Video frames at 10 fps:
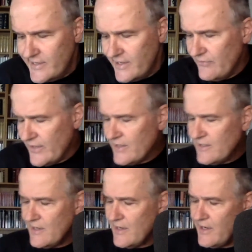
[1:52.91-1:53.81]
And
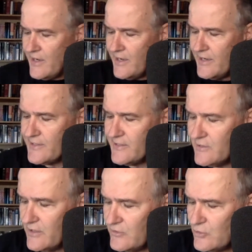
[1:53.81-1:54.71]
then uh,
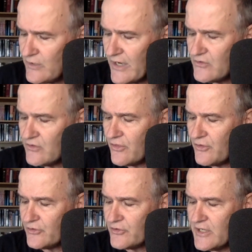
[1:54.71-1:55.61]
in uh,
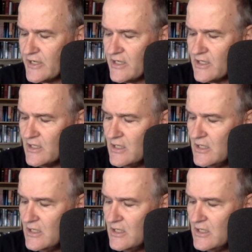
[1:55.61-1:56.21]
2013,